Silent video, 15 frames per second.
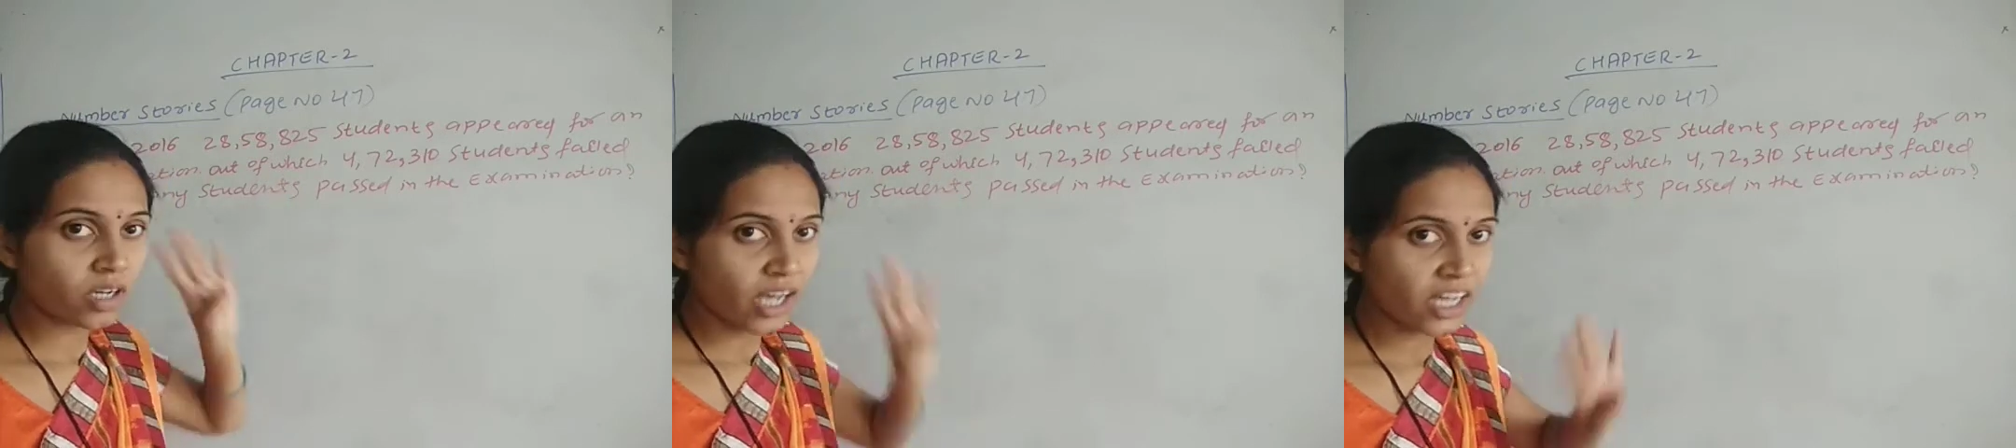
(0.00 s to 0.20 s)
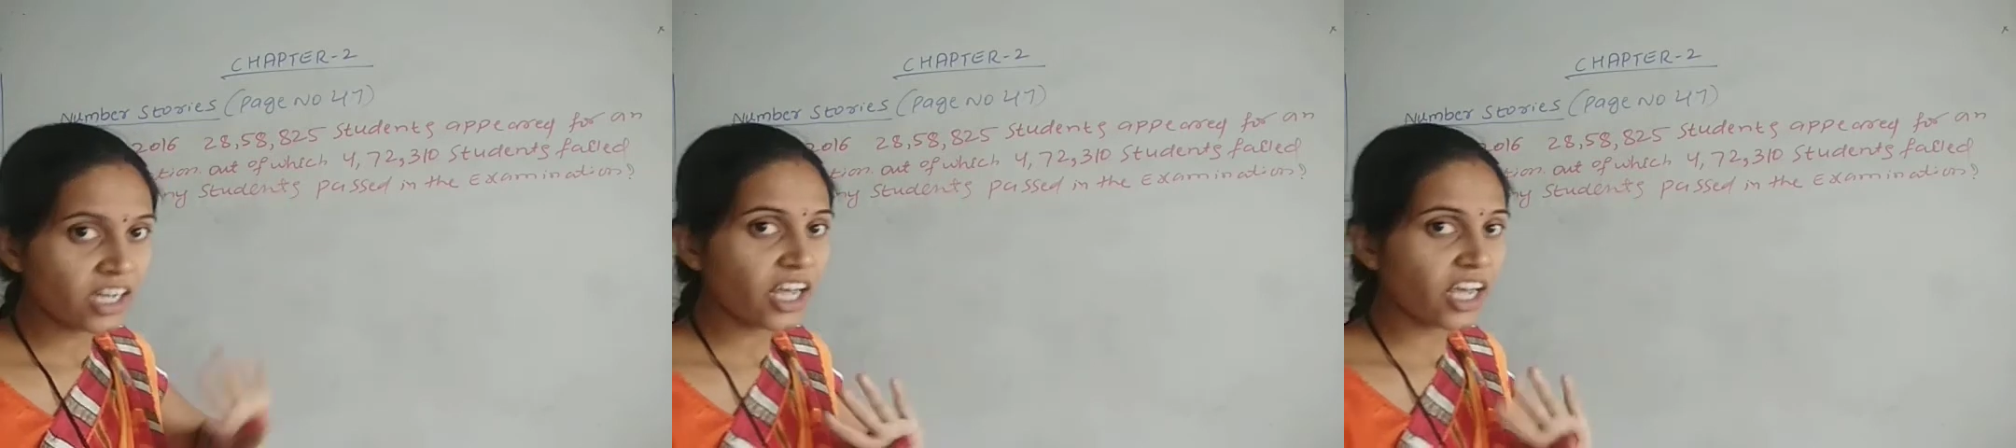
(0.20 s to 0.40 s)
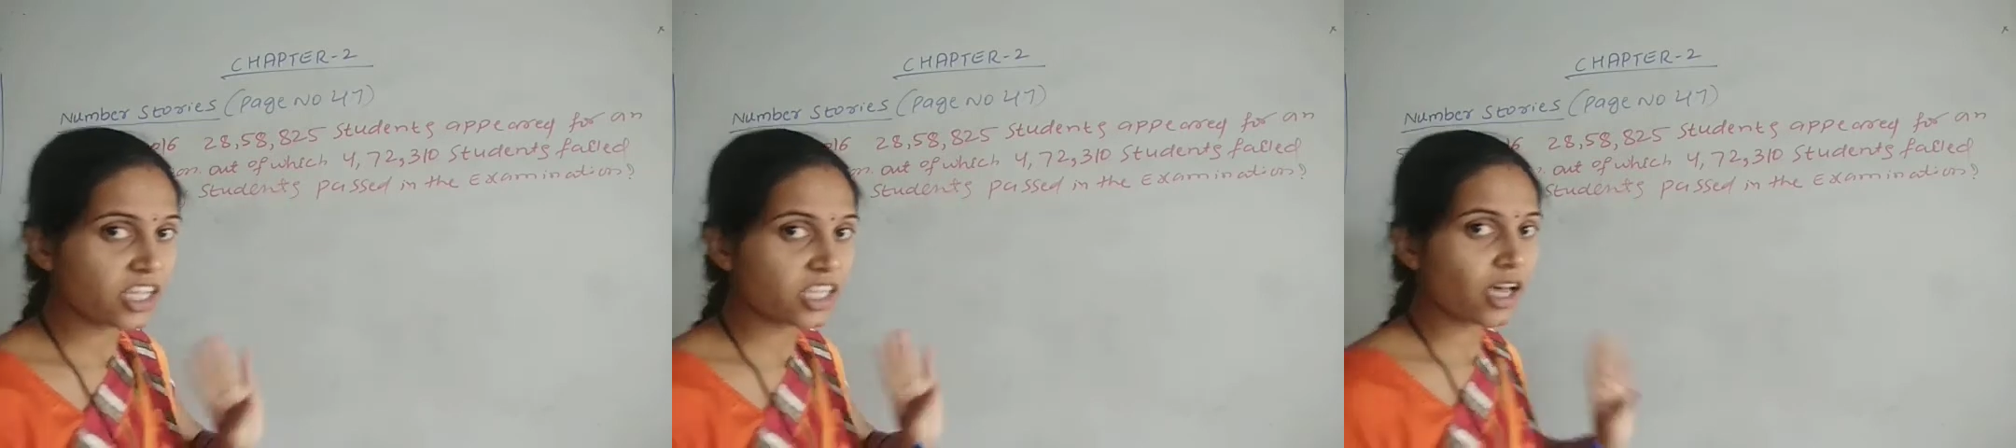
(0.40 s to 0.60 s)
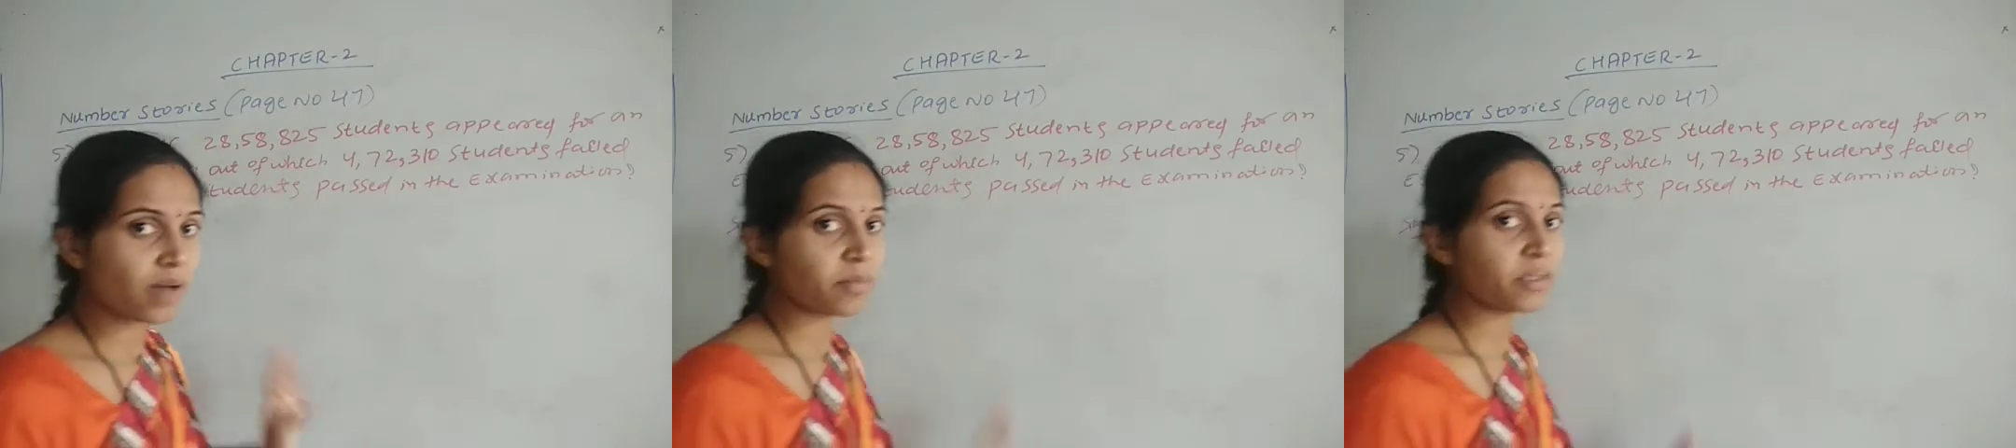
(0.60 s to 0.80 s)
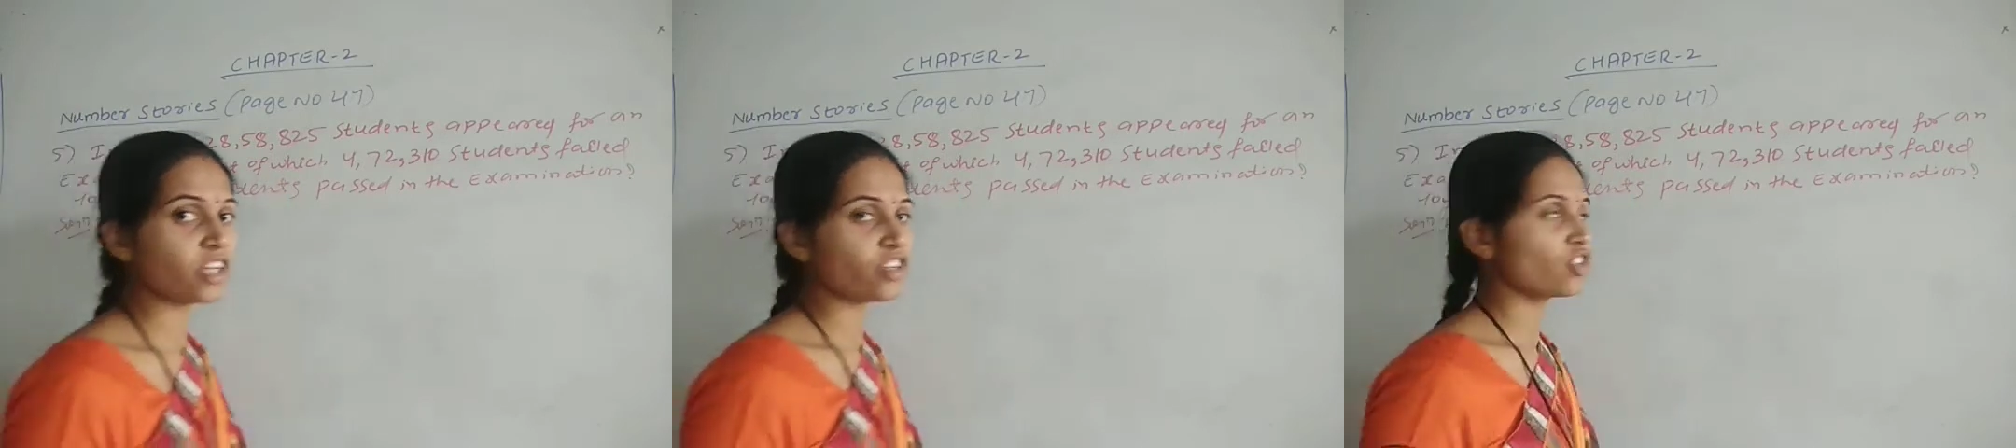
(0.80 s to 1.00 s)
an
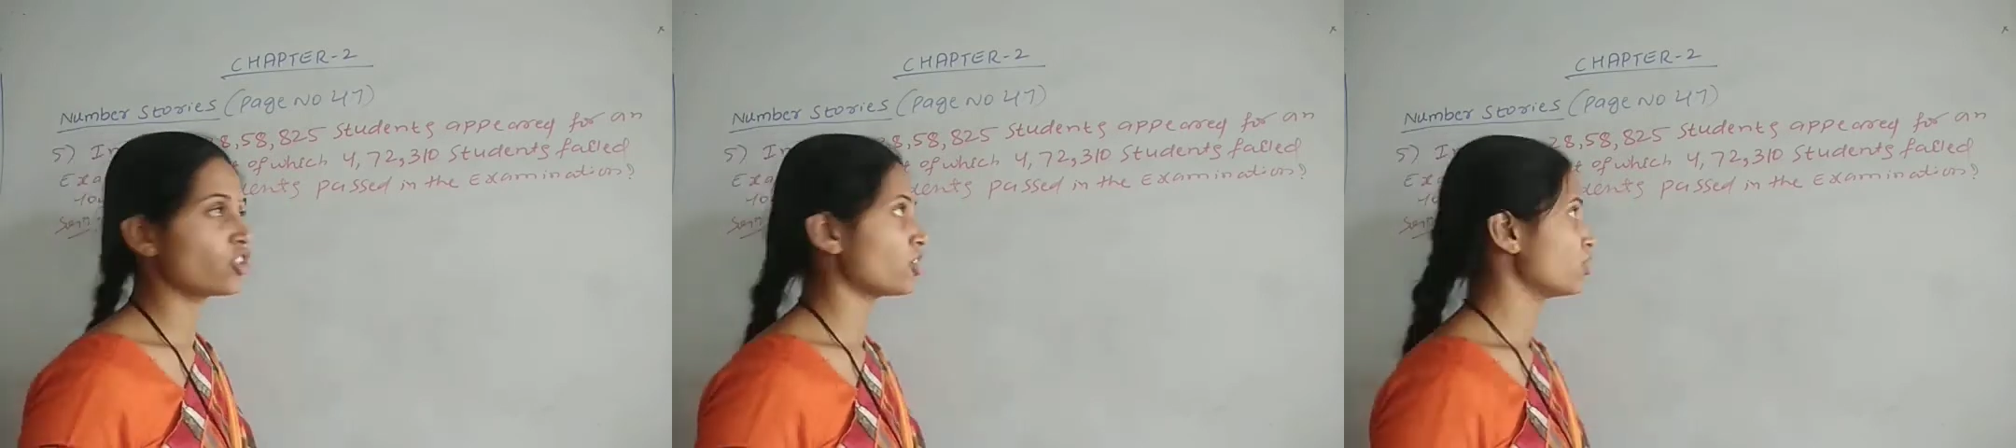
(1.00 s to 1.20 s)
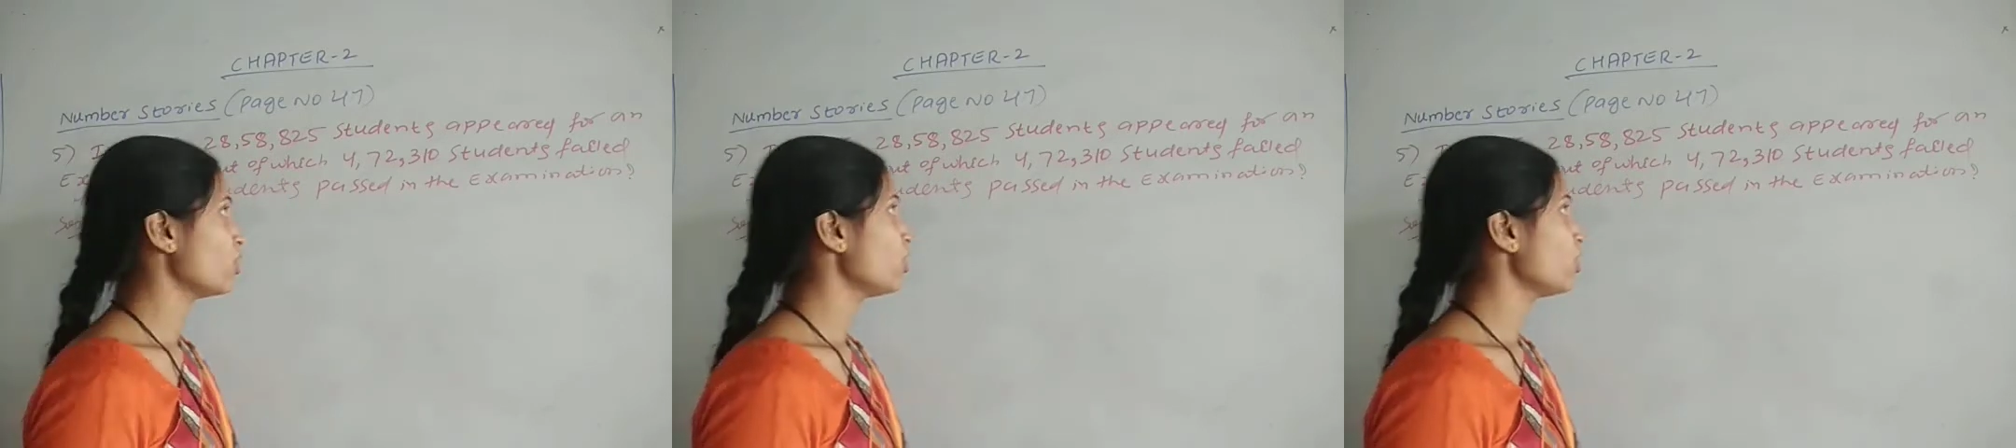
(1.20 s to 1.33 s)
examination.